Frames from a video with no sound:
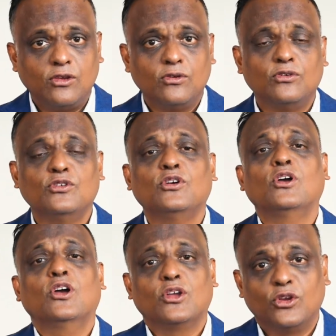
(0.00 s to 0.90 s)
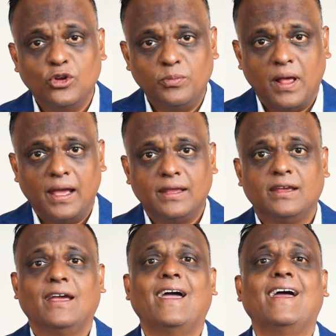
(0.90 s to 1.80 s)
you, goodbye,
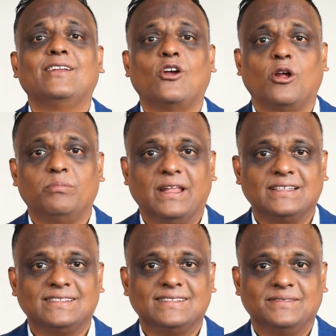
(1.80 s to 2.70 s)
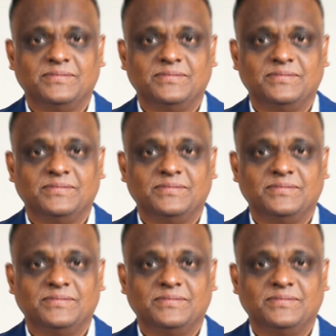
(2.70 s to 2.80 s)
and God bless.